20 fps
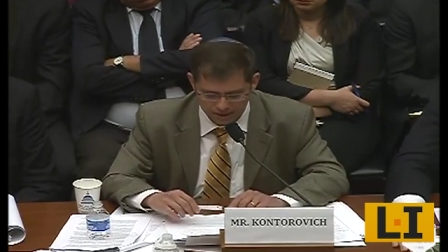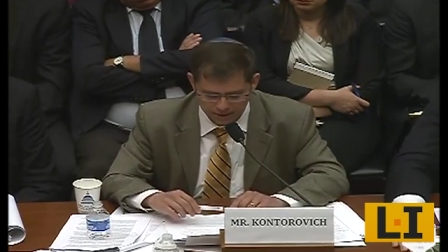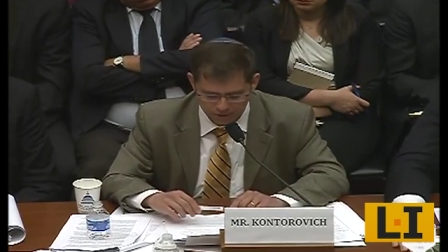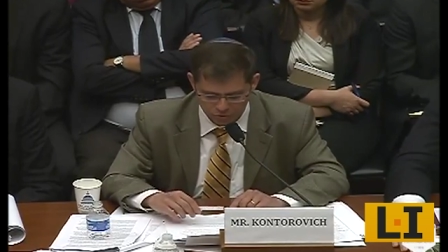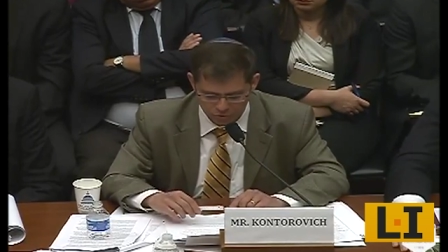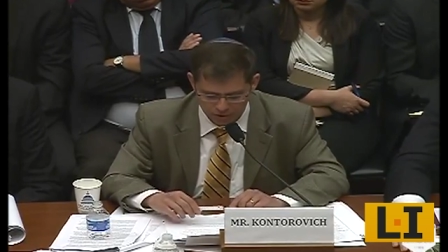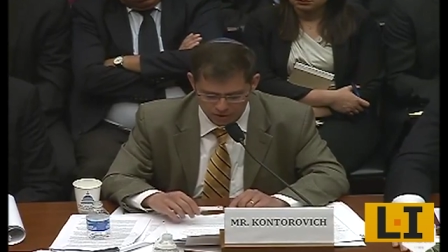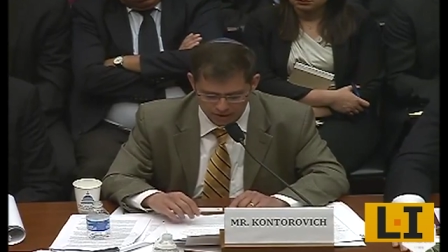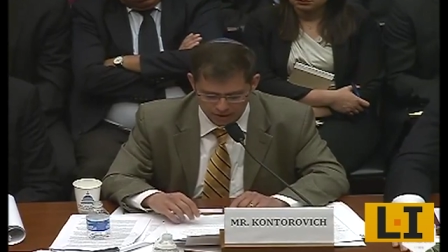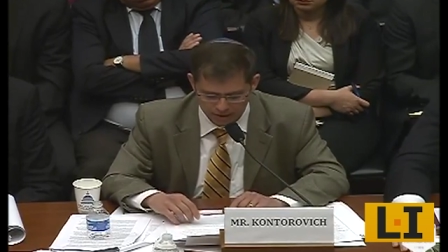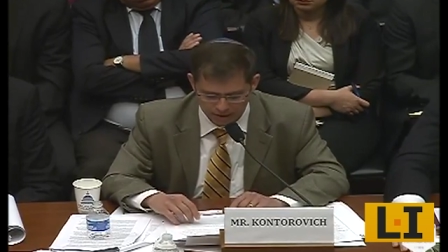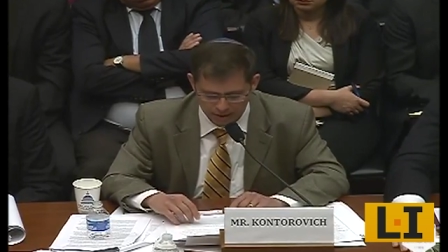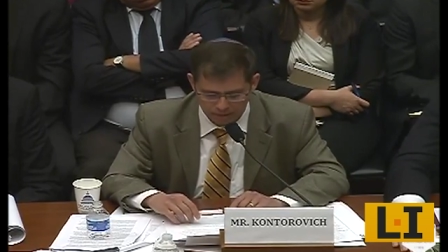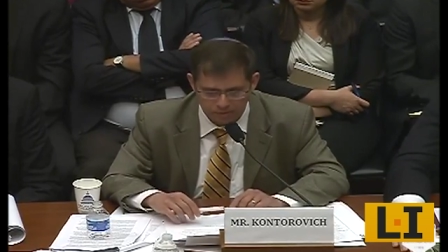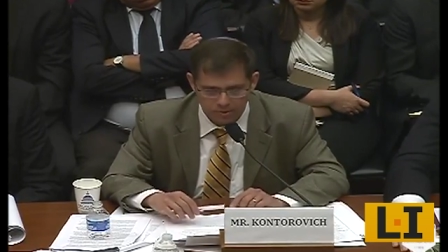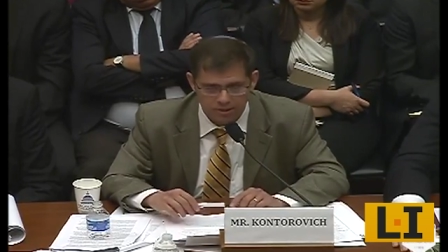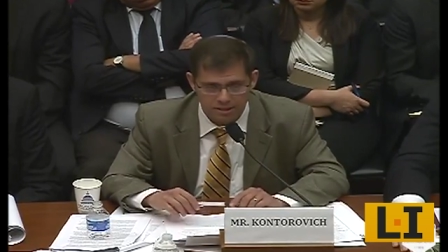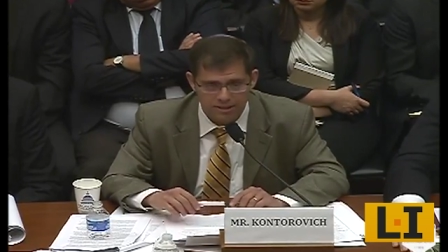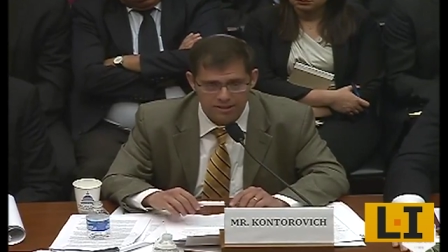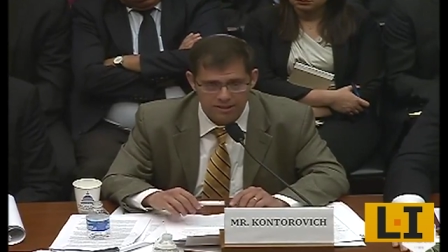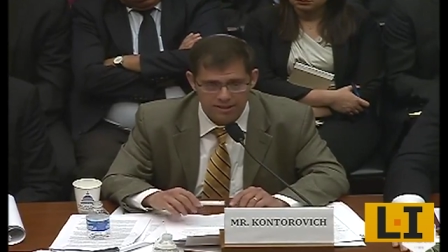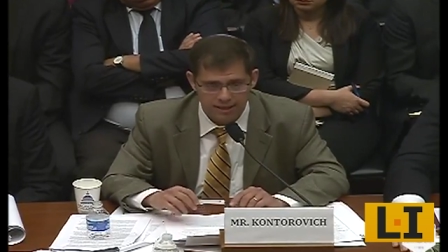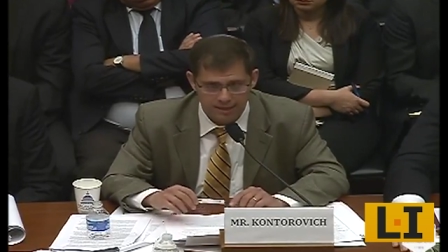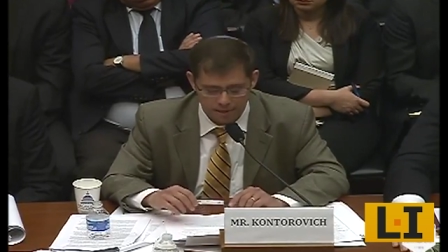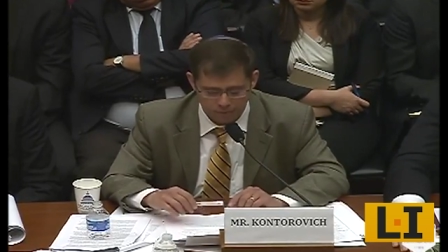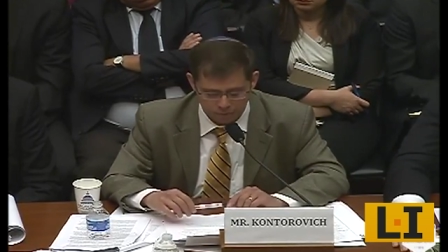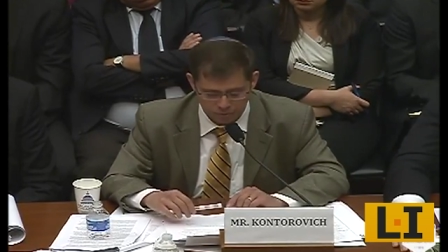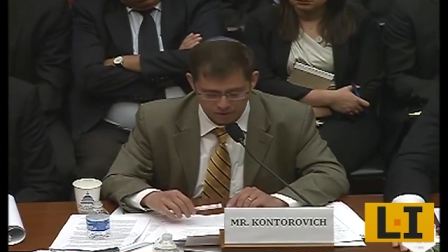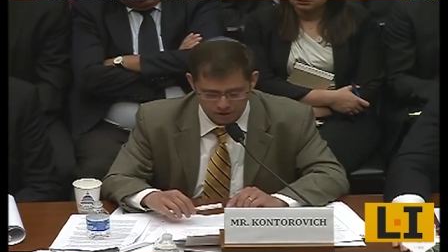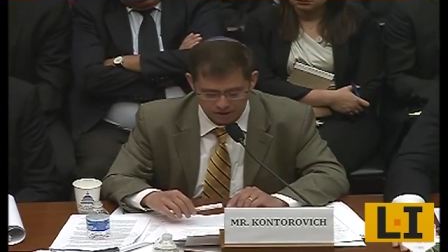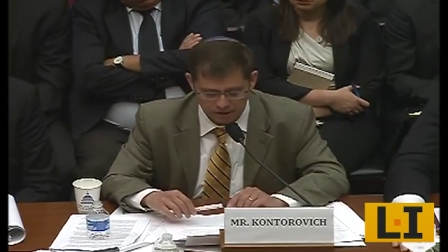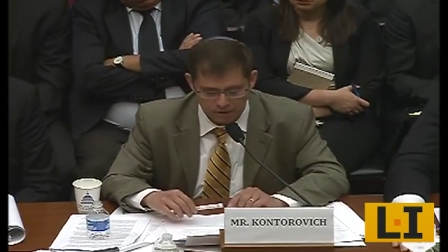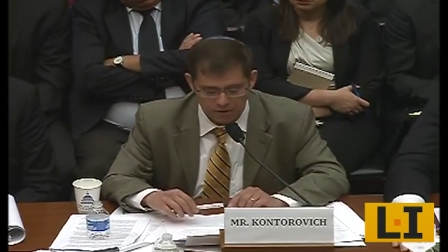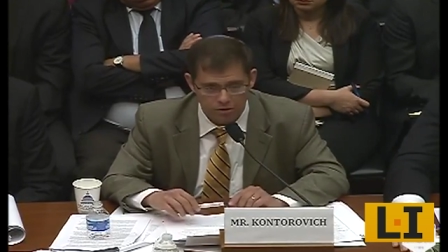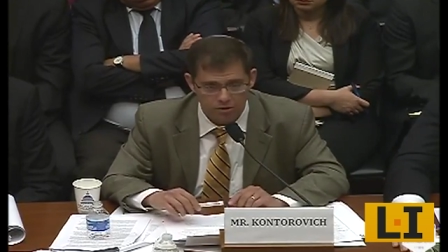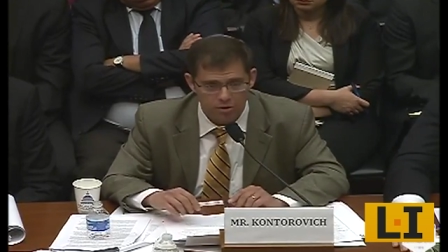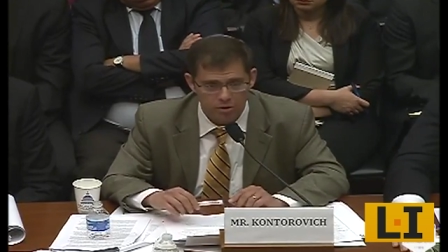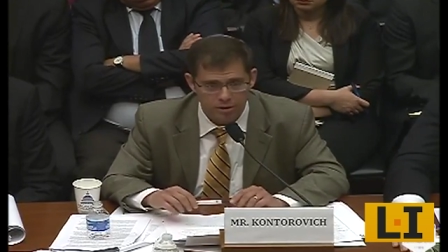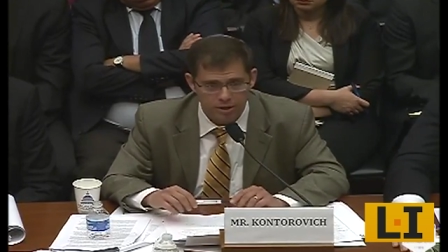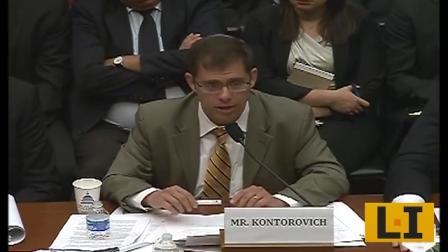Israeli companies in any particular
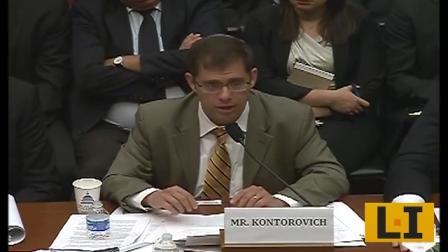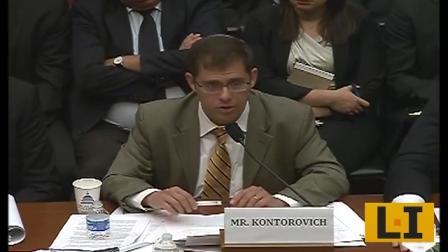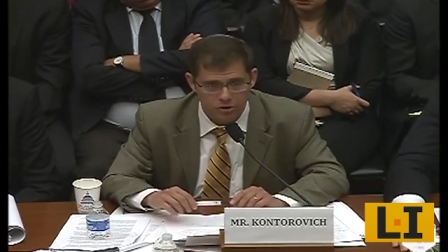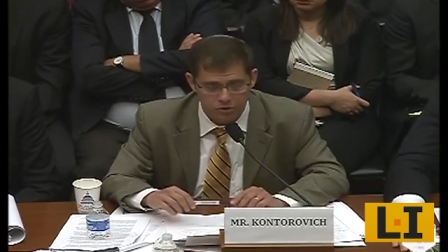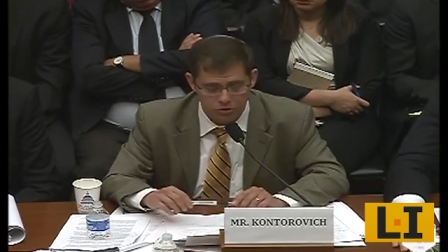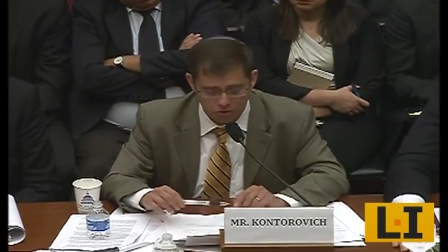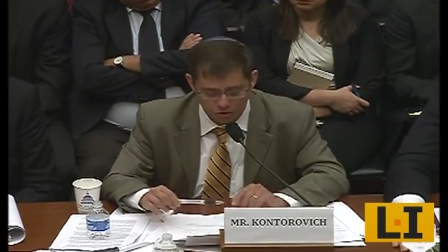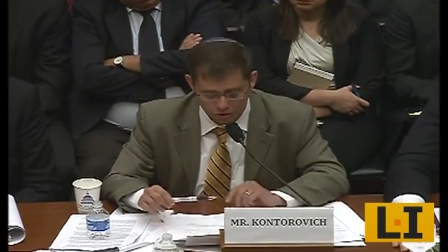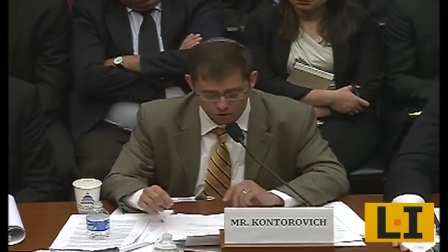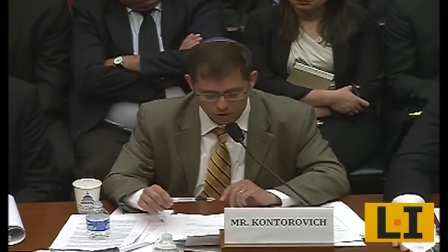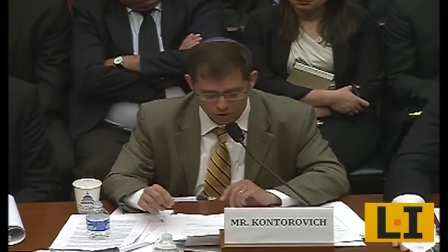location.